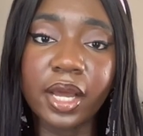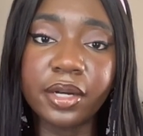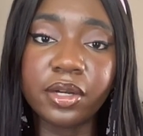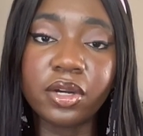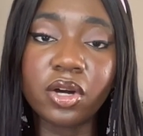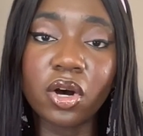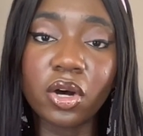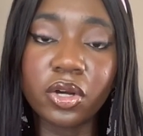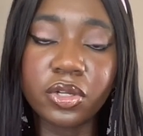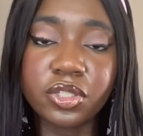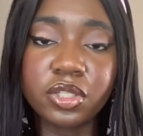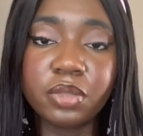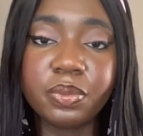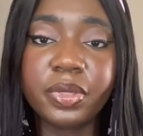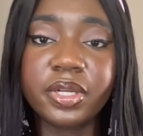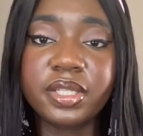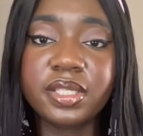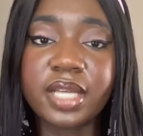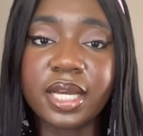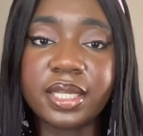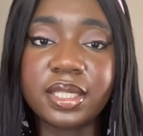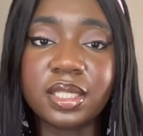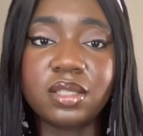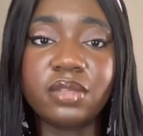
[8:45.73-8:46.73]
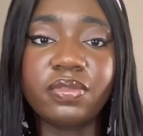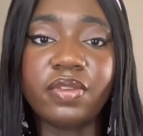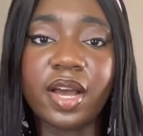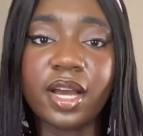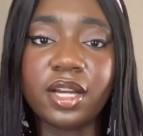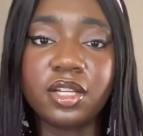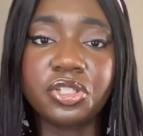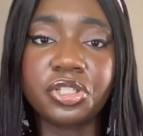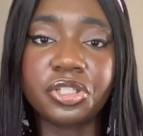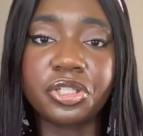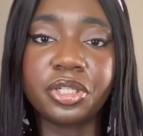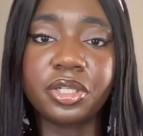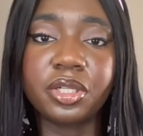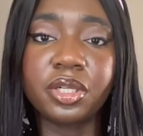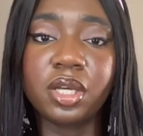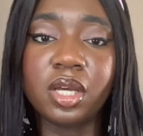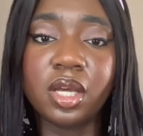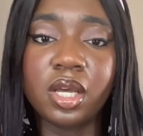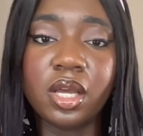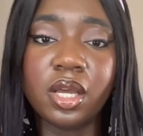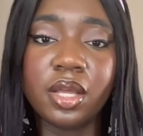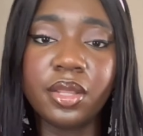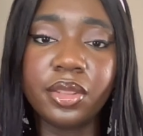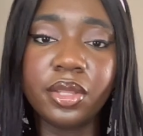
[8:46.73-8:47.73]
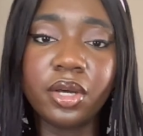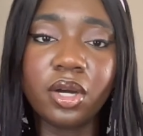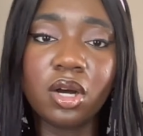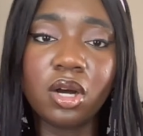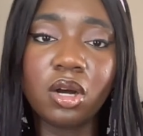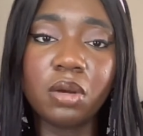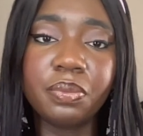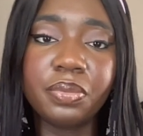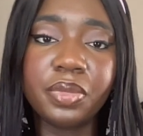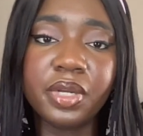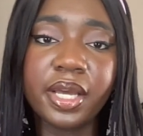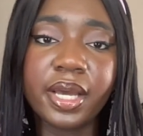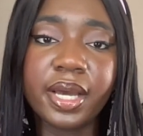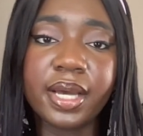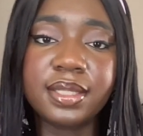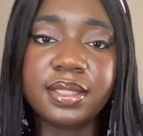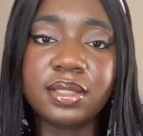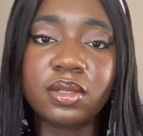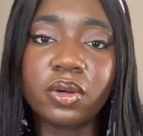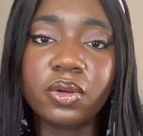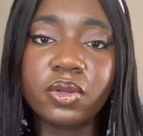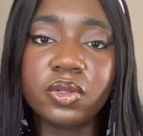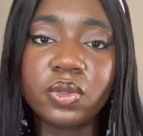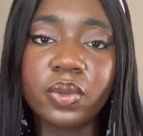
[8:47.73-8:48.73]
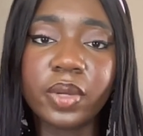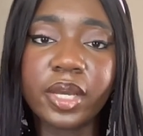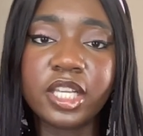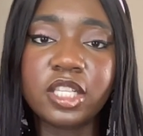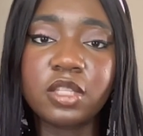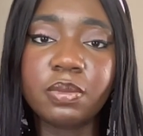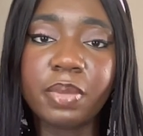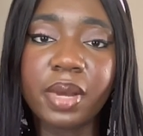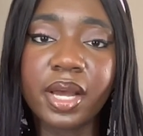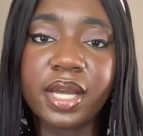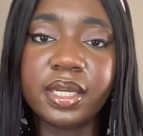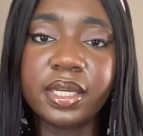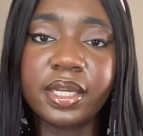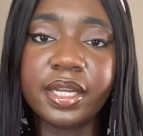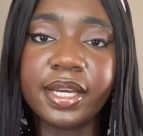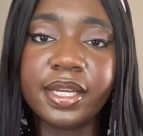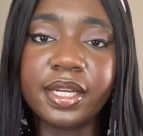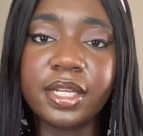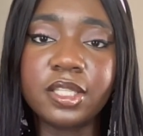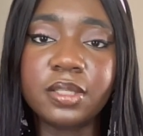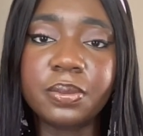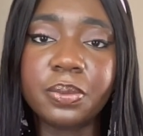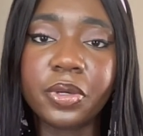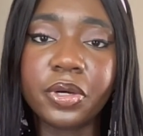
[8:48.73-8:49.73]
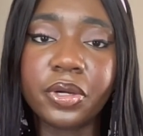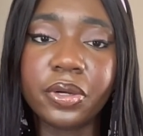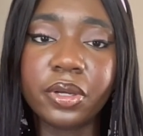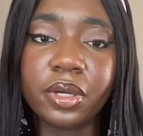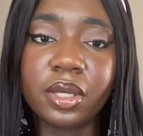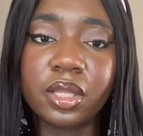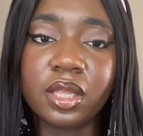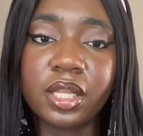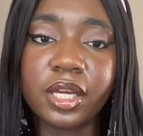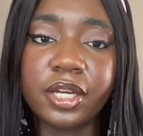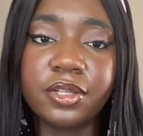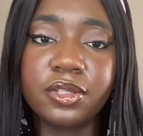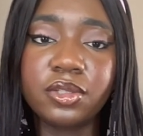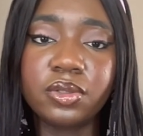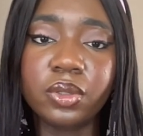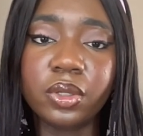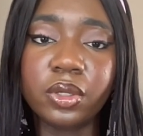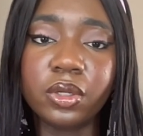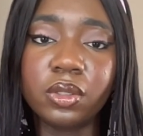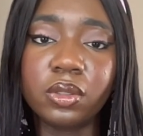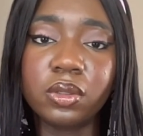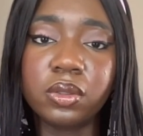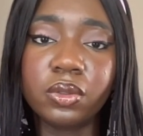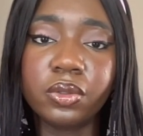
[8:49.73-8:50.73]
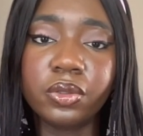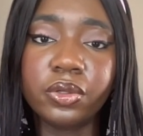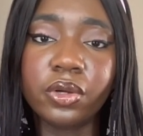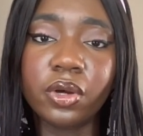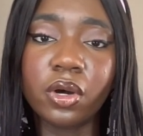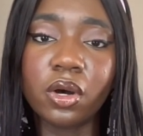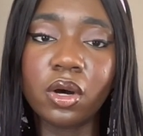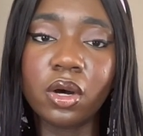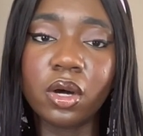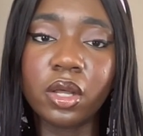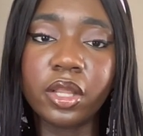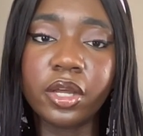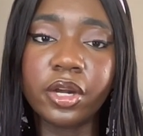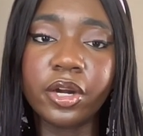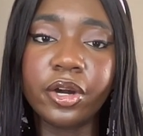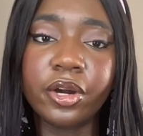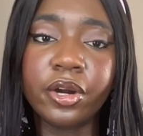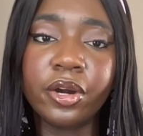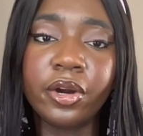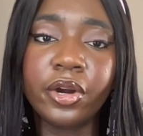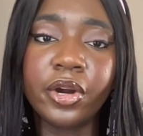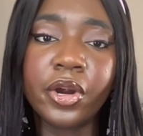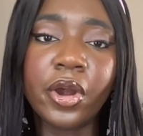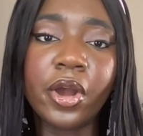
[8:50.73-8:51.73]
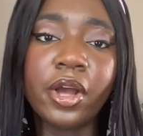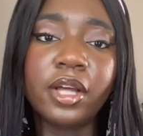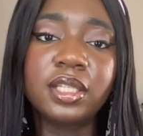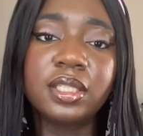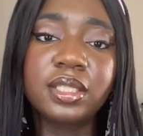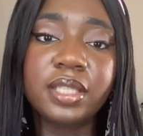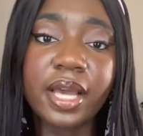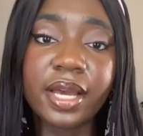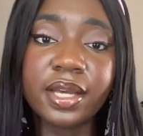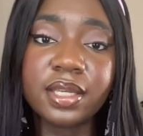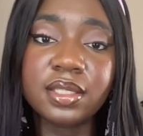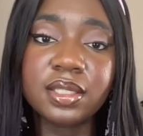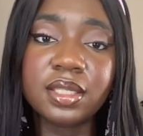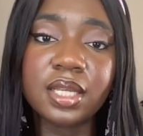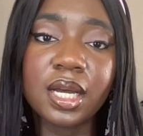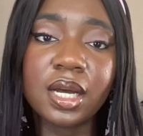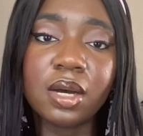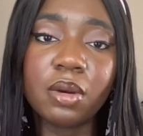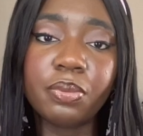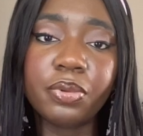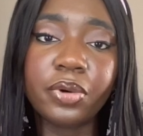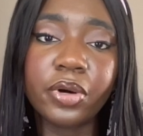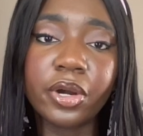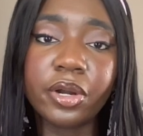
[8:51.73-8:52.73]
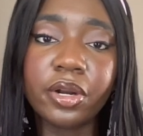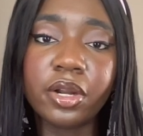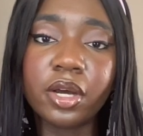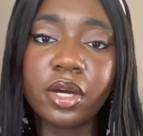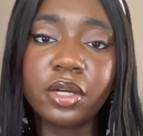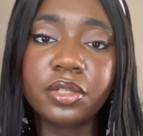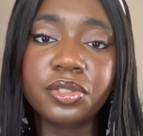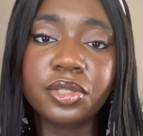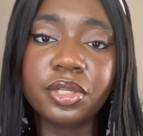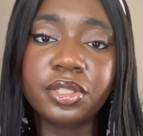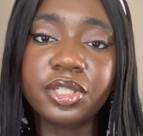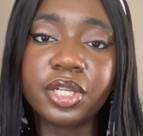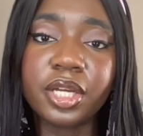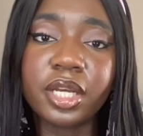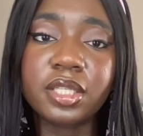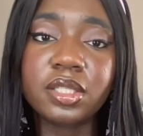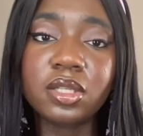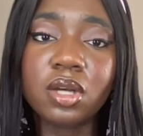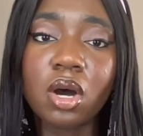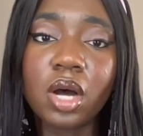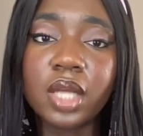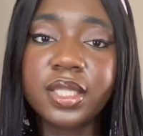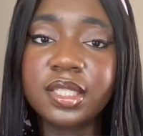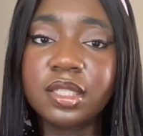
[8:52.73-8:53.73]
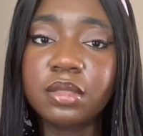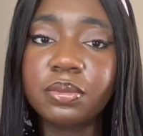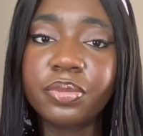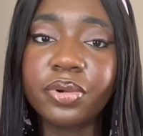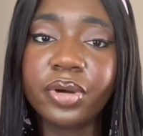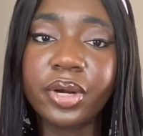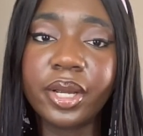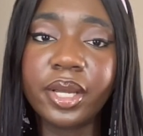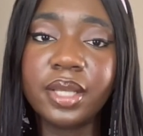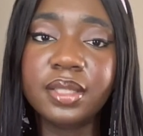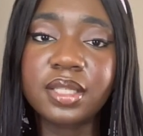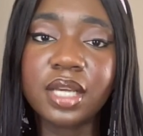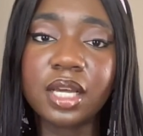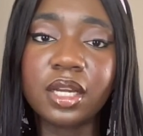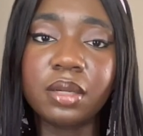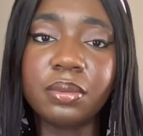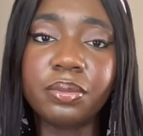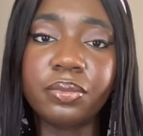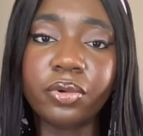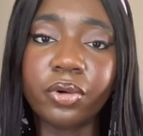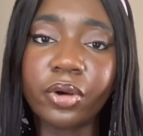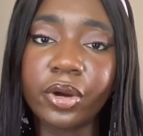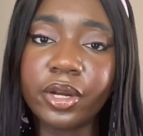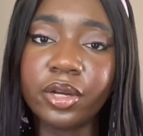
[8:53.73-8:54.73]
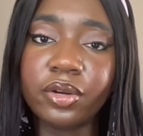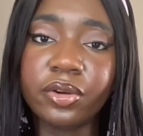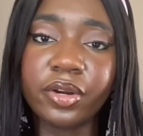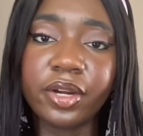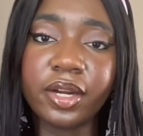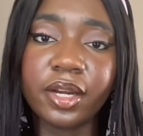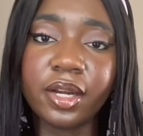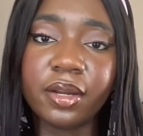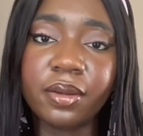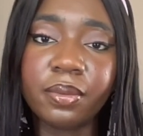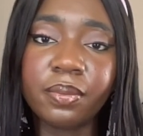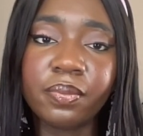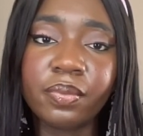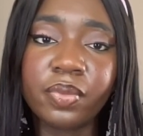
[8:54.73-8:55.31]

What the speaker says: customer satisfaction. The company has also expanded its product line to include other textile products such as cotton prints and embroidery.